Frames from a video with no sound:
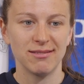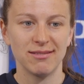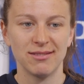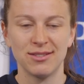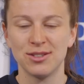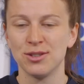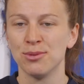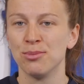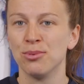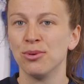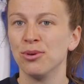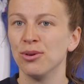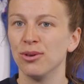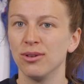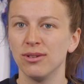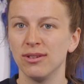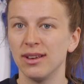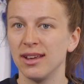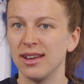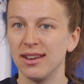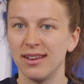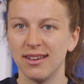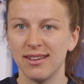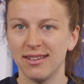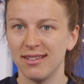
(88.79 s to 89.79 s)
support
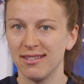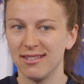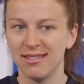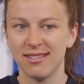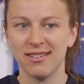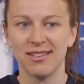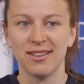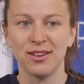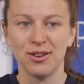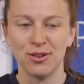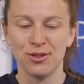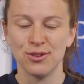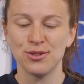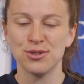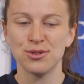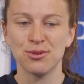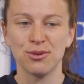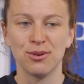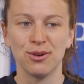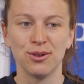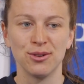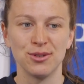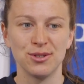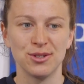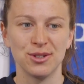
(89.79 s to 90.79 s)
like the youth
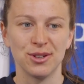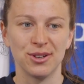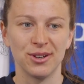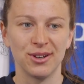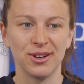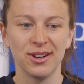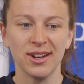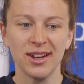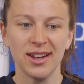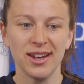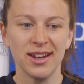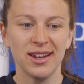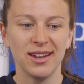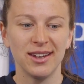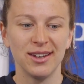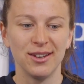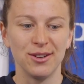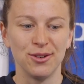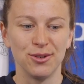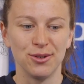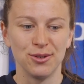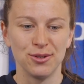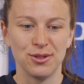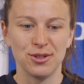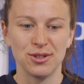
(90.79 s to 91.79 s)
squads, or
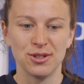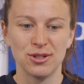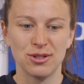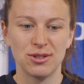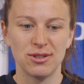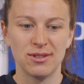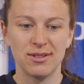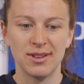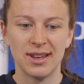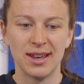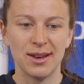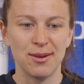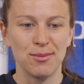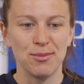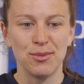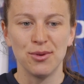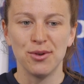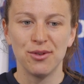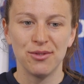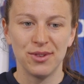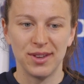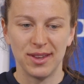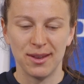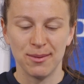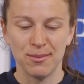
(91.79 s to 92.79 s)
you know, just to help
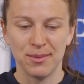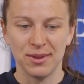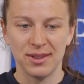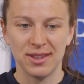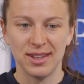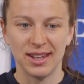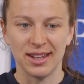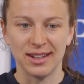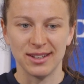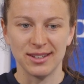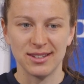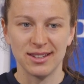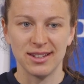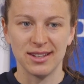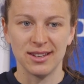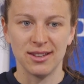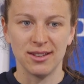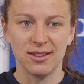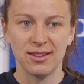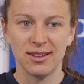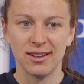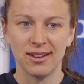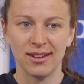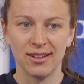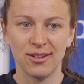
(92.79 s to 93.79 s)
motivate them and things, and
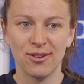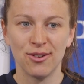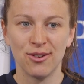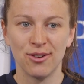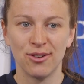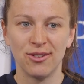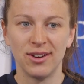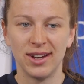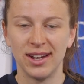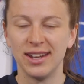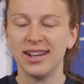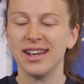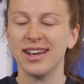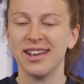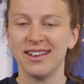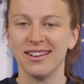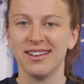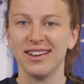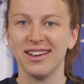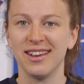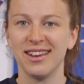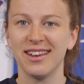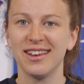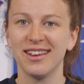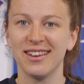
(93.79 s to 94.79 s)
you think, oh right, yeah,
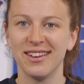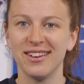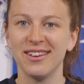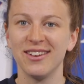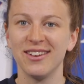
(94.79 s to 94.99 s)
like